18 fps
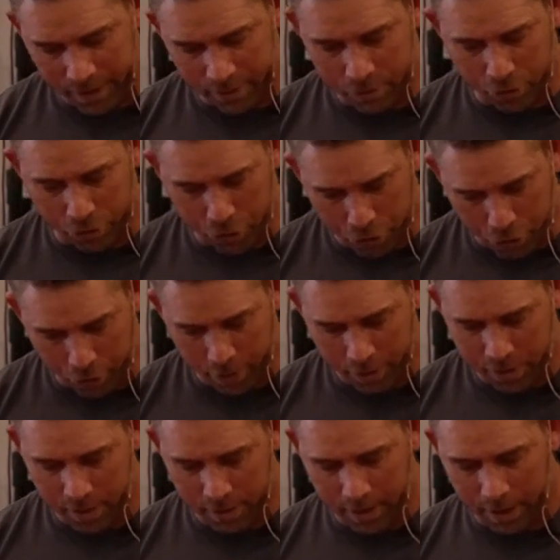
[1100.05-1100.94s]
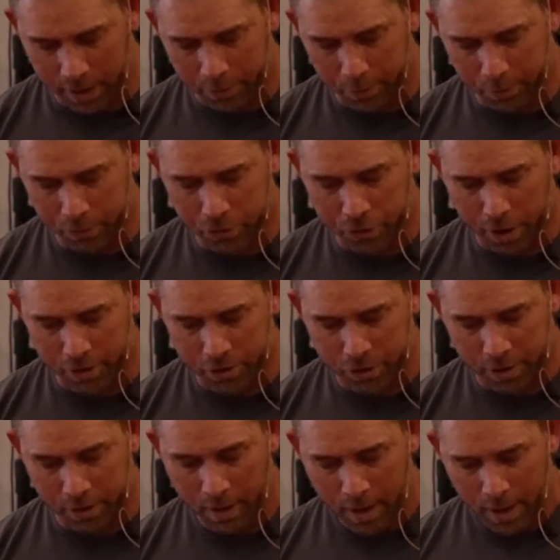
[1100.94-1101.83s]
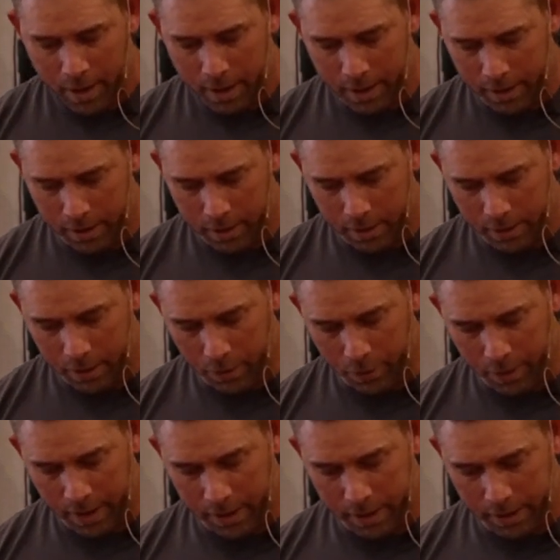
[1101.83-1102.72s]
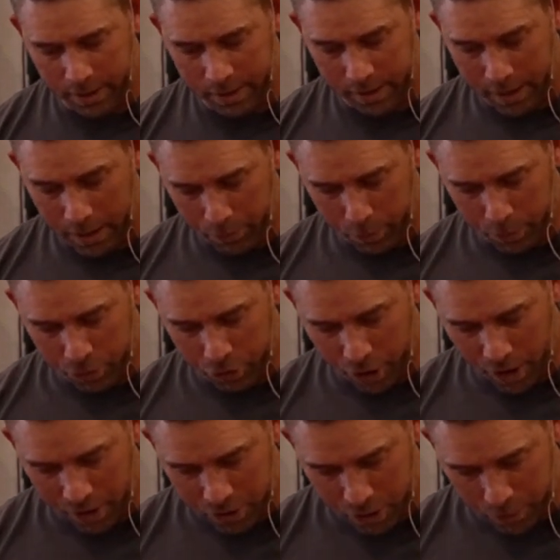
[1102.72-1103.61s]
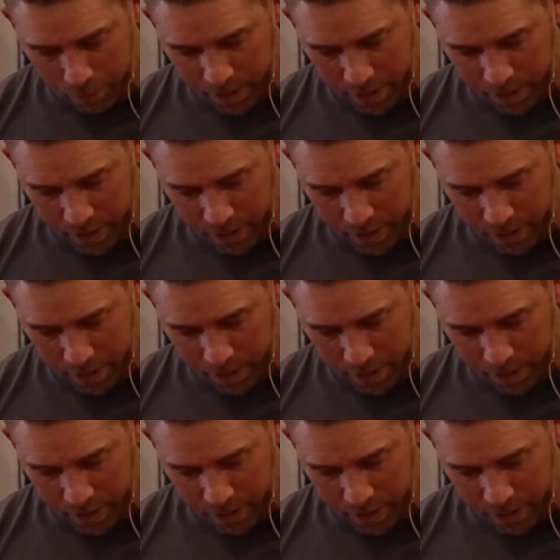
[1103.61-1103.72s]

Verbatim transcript: It's a surety that He will judge it, and you know, and it, He will judge it.